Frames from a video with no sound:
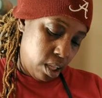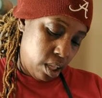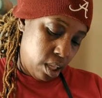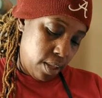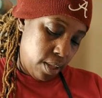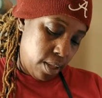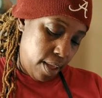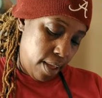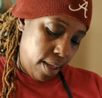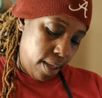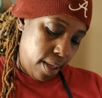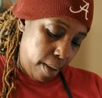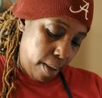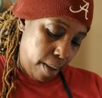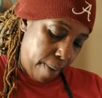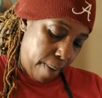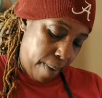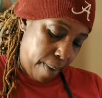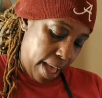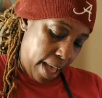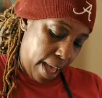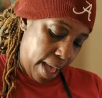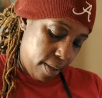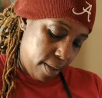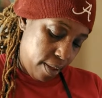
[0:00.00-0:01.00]
about
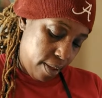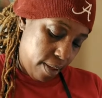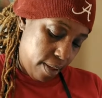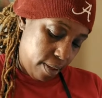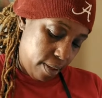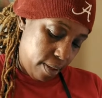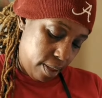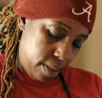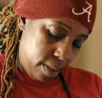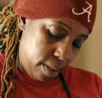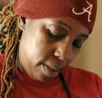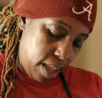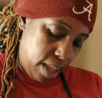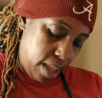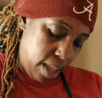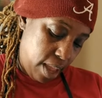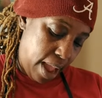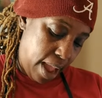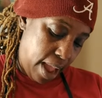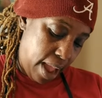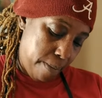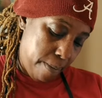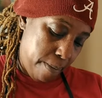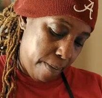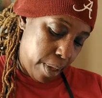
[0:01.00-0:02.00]
the air
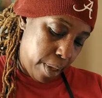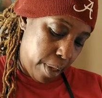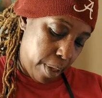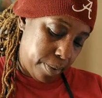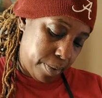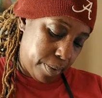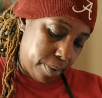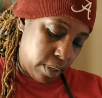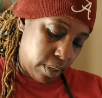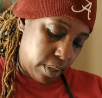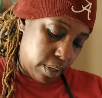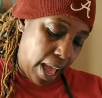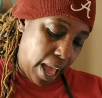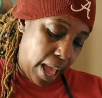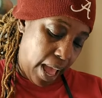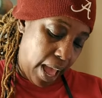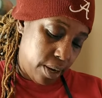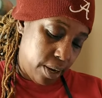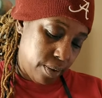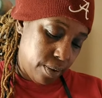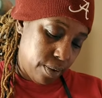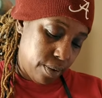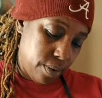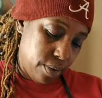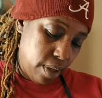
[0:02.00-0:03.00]
bubbles. I do.
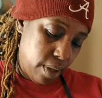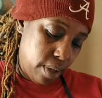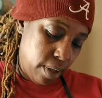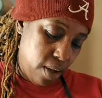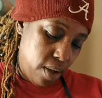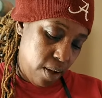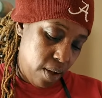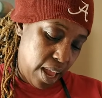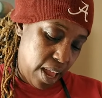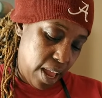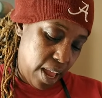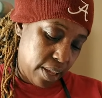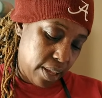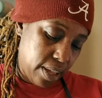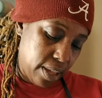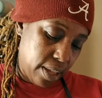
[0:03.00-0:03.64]
I don't like them.